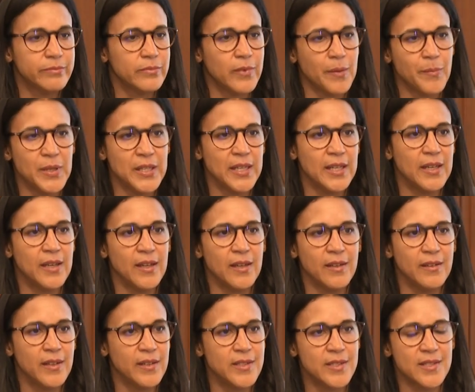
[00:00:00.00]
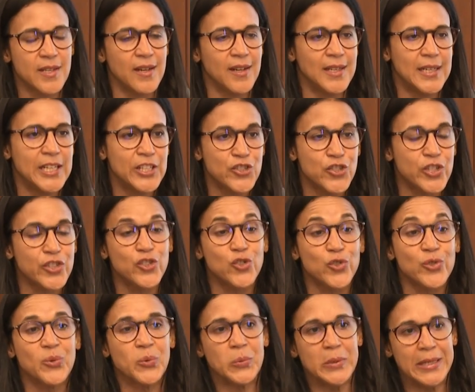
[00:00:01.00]
I mean, there is a
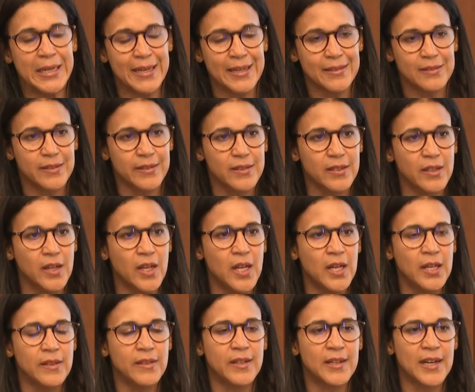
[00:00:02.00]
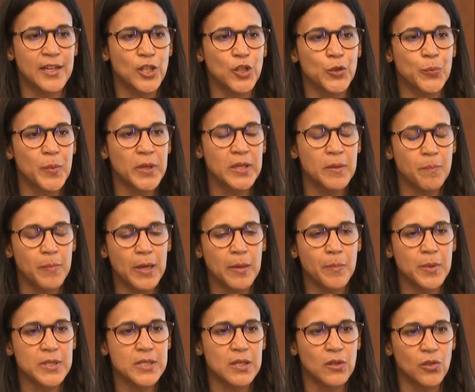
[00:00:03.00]
literature related. There are not many
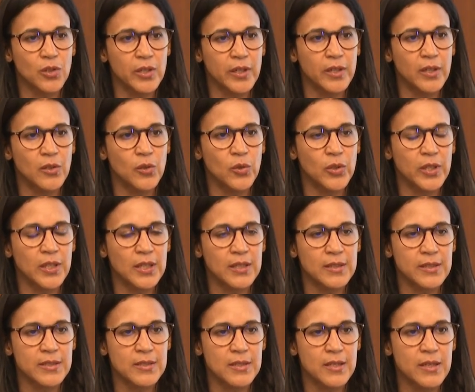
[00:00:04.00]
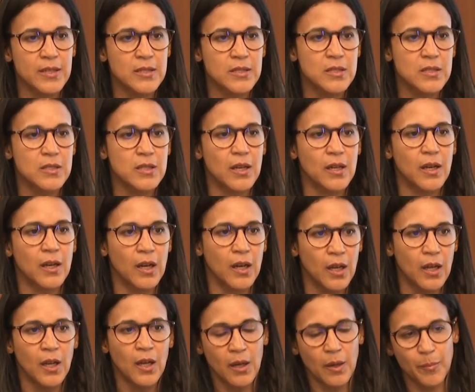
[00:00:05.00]
papers out there looking at these things,
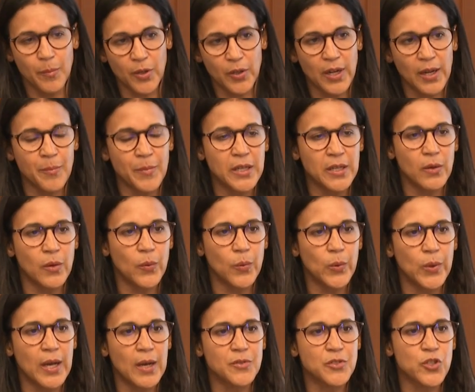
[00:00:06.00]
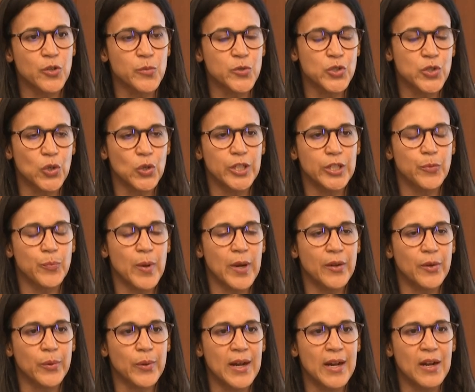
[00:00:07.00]
but I mean, we have some solid
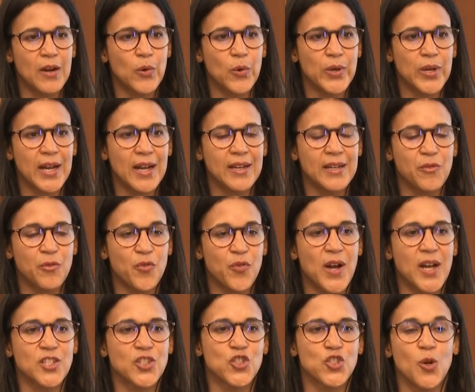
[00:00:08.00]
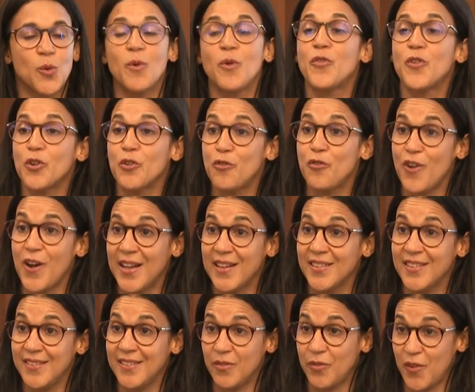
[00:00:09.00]
background, and in fact, some of our
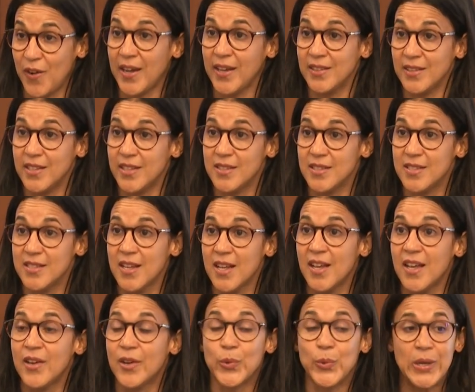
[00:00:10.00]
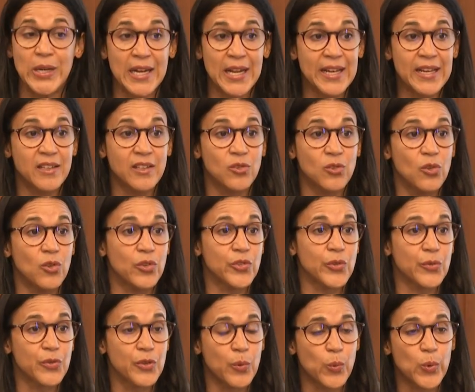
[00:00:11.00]
findings relate to those
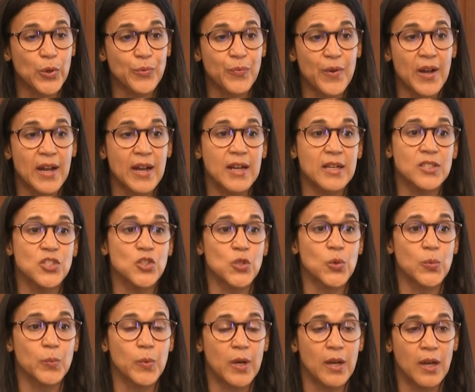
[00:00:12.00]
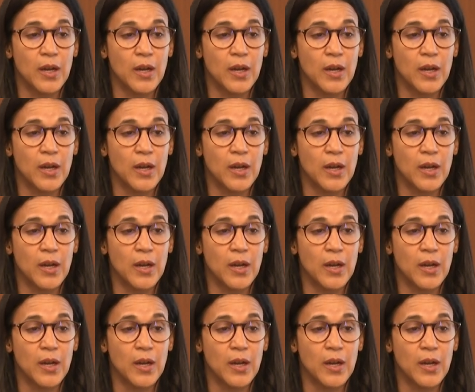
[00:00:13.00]
of the World Bank. Some